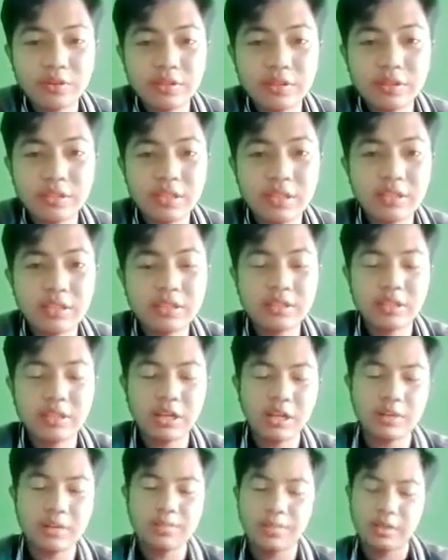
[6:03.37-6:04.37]
This
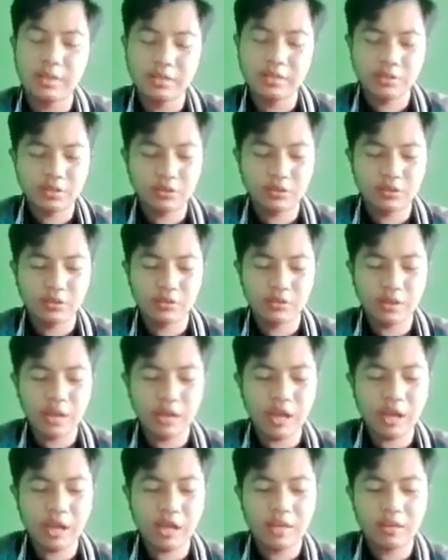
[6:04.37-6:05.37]
means to
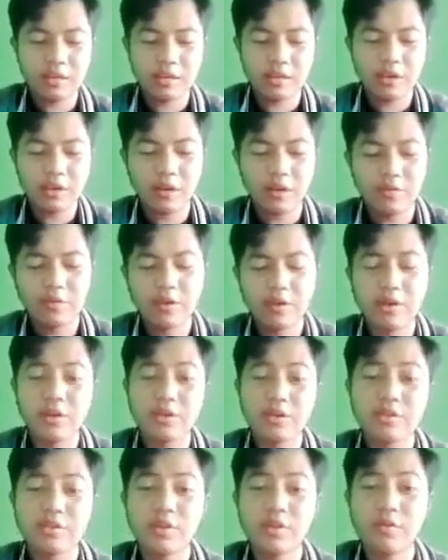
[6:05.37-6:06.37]
like over
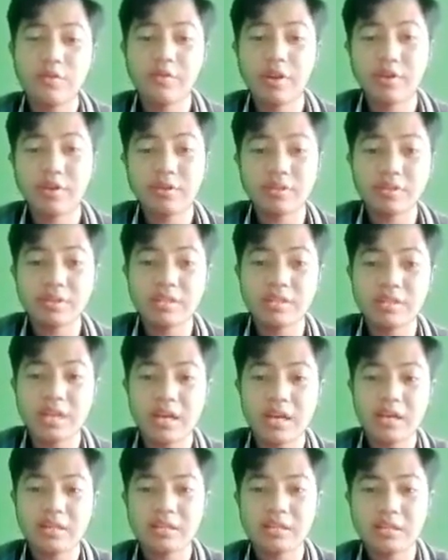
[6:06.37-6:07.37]
generation of errors
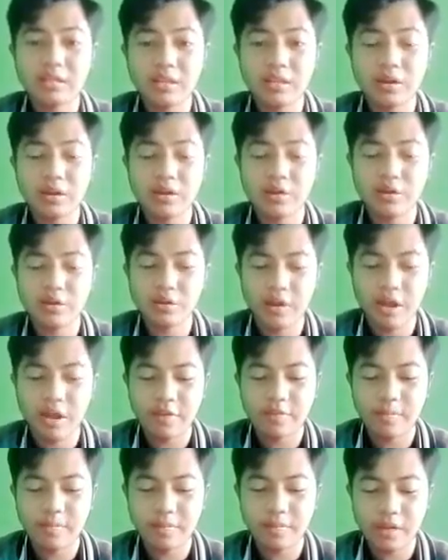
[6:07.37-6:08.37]
as
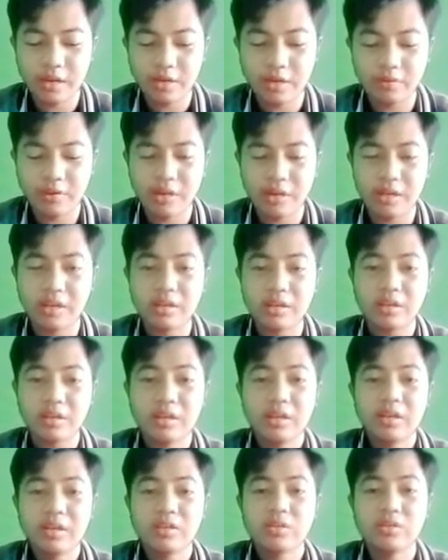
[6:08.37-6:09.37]
have a meaning, right?
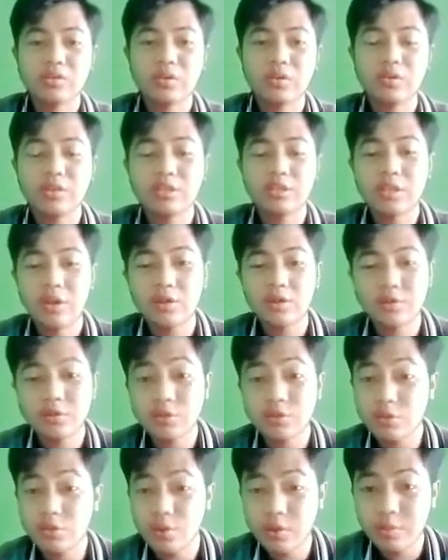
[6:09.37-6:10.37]
So these are
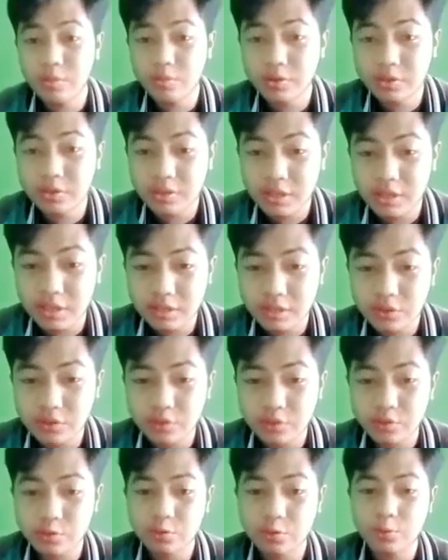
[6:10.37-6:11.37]
so important
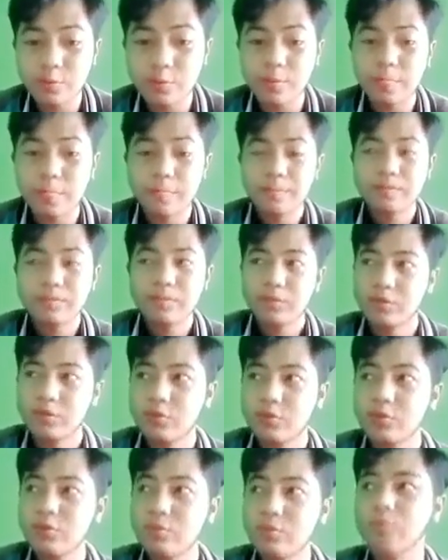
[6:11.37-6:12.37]

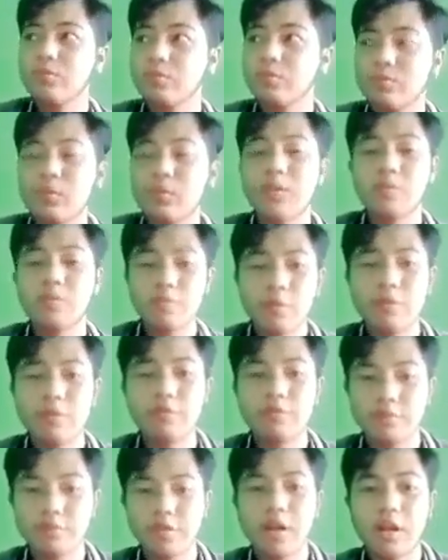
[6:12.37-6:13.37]
to
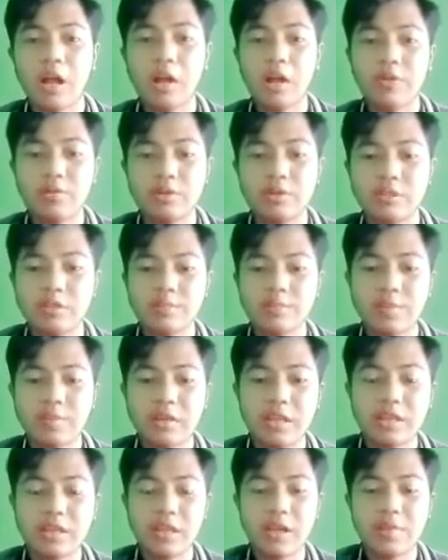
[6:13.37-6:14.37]
improve our
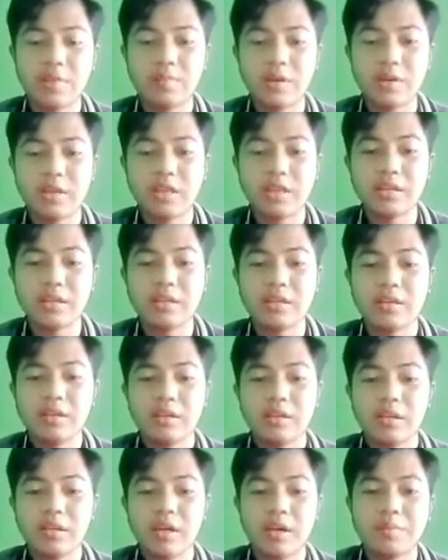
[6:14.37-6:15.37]
speaking the ability
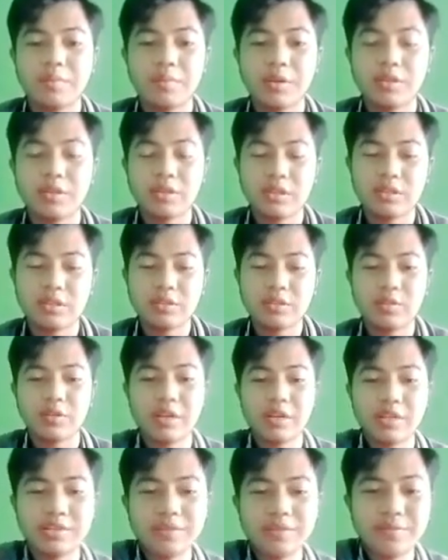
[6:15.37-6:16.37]
about the
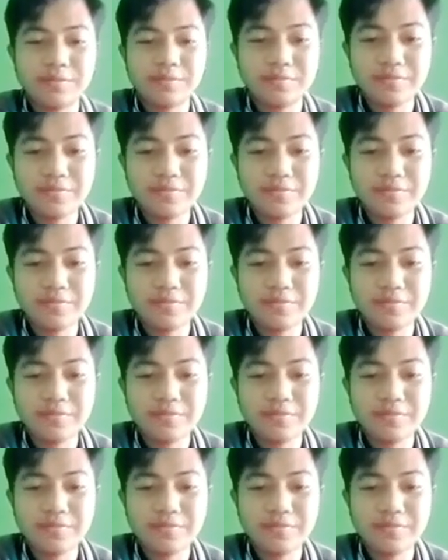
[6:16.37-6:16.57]
students.